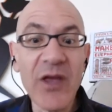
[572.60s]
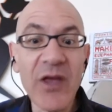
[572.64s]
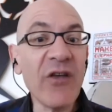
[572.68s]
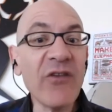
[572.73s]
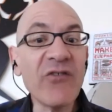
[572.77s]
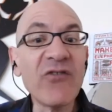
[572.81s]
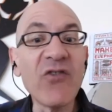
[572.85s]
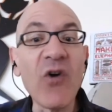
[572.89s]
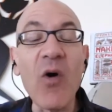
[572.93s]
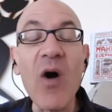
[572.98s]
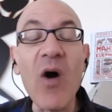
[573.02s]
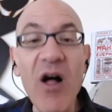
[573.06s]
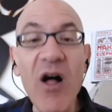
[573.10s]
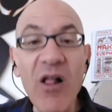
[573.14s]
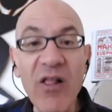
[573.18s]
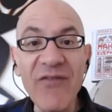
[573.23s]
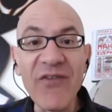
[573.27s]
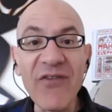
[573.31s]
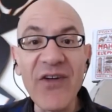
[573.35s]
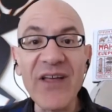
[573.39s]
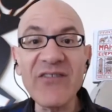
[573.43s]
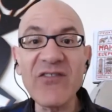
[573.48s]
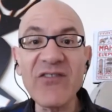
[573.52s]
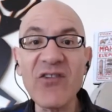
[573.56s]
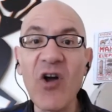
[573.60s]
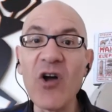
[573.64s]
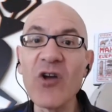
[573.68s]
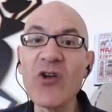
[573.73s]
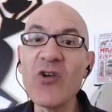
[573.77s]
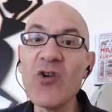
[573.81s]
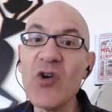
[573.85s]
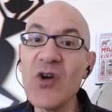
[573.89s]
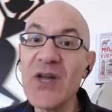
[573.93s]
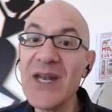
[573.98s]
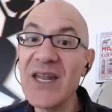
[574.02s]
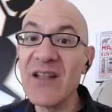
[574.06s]
So all of us are
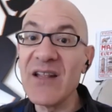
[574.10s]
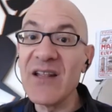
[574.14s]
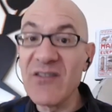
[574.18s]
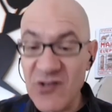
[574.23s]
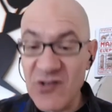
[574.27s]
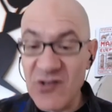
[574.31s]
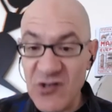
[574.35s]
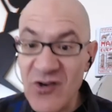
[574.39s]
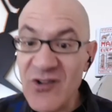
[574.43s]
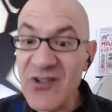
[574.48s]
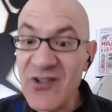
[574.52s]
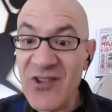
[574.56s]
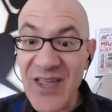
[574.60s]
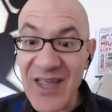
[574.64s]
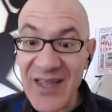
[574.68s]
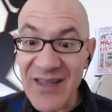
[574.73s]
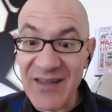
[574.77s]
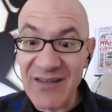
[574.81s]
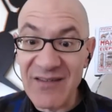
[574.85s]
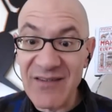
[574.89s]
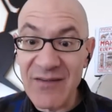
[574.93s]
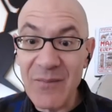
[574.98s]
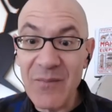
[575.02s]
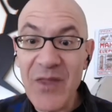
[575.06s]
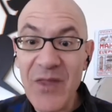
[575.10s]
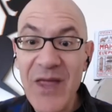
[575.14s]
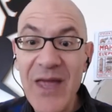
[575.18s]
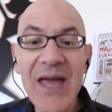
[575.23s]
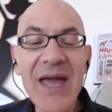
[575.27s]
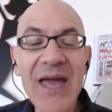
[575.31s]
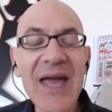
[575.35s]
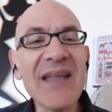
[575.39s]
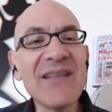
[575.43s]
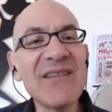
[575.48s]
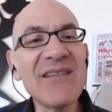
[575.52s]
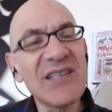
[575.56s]
good in certain things,
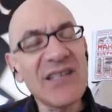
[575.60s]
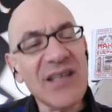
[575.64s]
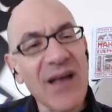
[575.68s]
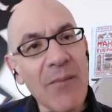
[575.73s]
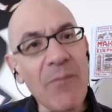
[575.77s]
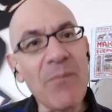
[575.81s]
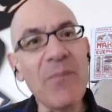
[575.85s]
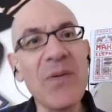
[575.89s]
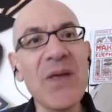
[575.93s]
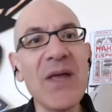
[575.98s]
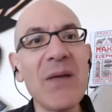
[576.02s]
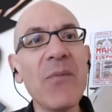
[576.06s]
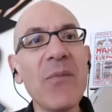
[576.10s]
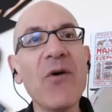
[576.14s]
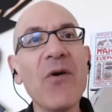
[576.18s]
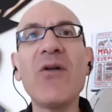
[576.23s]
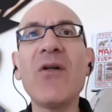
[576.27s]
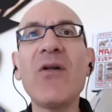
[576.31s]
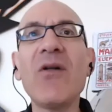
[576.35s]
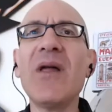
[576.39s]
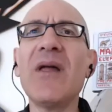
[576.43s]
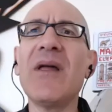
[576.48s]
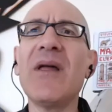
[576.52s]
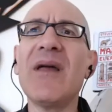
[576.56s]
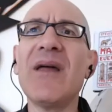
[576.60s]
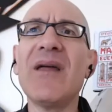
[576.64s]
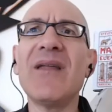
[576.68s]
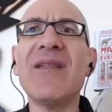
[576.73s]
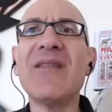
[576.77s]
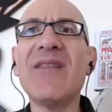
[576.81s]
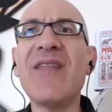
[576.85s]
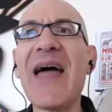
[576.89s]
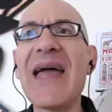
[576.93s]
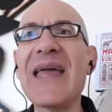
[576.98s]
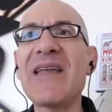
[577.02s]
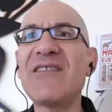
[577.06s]
and some people,
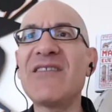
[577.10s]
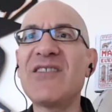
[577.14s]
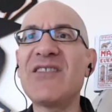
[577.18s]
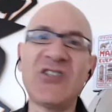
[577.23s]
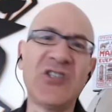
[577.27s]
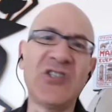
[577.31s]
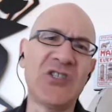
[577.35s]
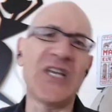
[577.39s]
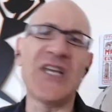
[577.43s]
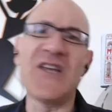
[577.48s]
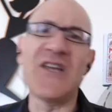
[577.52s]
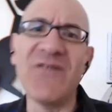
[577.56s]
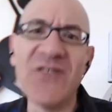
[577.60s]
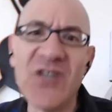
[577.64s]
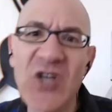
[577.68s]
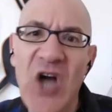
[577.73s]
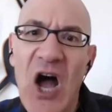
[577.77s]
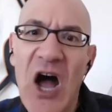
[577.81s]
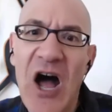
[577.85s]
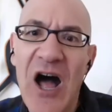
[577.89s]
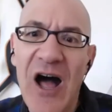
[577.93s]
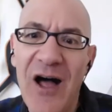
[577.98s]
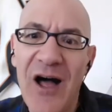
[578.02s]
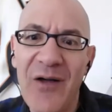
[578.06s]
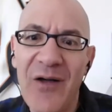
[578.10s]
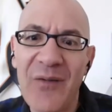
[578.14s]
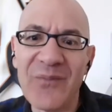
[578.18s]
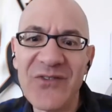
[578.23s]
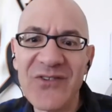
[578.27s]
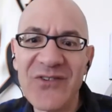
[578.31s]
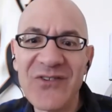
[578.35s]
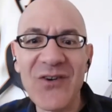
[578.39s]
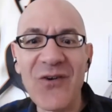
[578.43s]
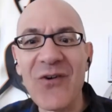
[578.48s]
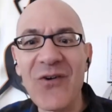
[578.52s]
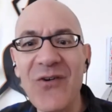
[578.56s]
like Steve Jobs
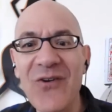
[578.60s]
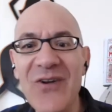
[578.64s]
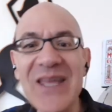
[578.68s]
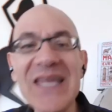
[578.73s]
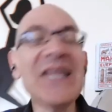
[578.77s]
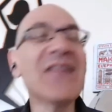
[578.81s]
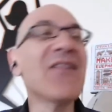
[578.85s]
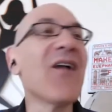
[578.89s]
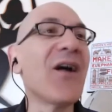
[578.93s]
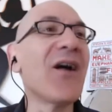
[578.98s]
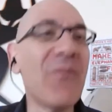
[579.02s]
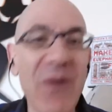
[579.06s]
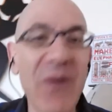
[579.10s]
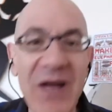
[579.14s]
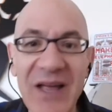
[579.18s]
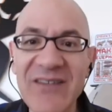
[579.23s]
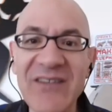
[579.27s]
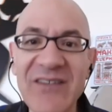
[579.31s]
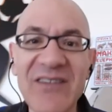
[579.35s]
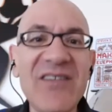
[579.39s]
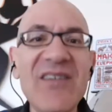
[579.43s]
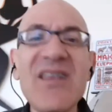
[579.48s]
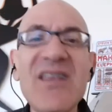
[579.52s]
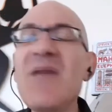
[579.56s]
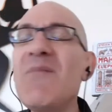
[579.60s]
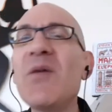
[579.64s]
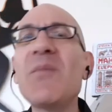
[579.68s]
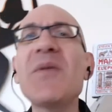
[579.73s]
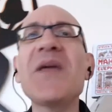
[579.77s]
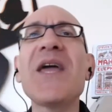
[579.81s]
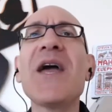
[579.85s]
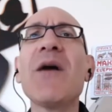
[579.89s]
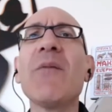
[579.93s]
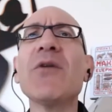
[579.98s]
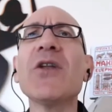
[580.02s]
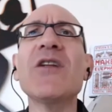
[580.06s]
or Elon Musk, seem to
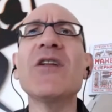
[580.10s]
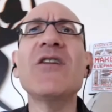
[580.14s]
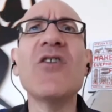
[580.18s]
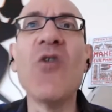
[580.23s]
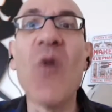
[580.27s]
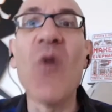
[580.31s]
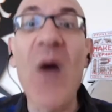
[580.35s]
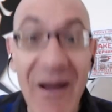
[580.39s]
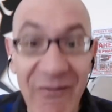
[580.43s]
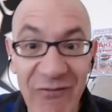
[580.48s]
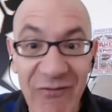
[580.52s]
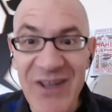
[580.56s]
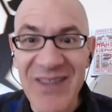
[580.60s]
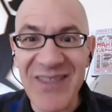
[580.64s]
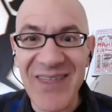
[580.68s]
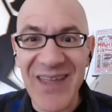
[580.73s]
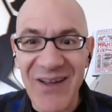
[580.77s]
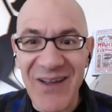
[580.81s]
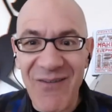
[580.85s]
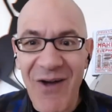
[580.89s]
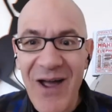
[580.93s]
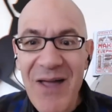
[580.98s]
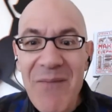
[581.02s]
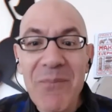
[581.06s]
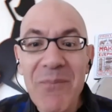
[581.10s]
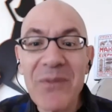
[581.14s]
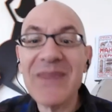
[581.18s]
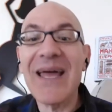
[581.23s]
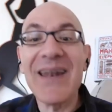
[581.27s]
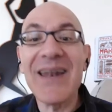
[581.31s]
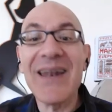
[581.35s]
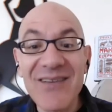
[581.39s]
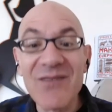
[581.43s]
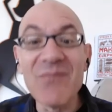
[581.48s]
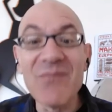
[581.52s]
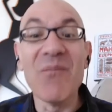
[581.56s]
be able to do everything, right? But that
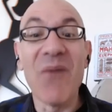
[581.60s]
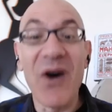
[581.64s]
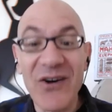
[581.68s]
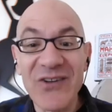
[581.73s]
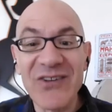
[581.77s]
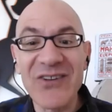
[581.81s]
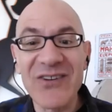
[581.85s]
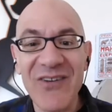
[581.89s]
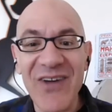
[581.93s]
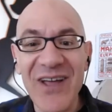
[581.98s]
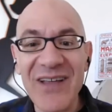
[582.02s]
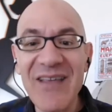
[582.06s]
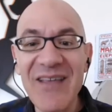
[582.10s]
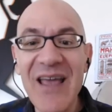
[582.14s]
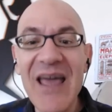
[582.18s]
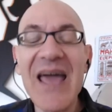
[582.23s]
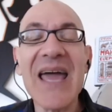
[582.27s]
isn't most of us.